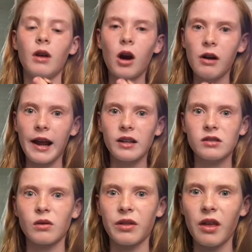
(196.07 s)
All right,
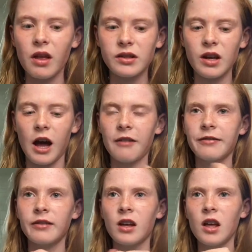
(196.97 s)
so I think that's
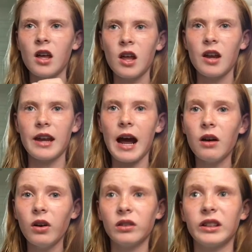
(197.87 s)
enough.
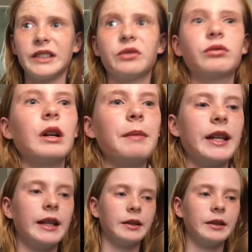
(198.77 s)
Now, let's rub it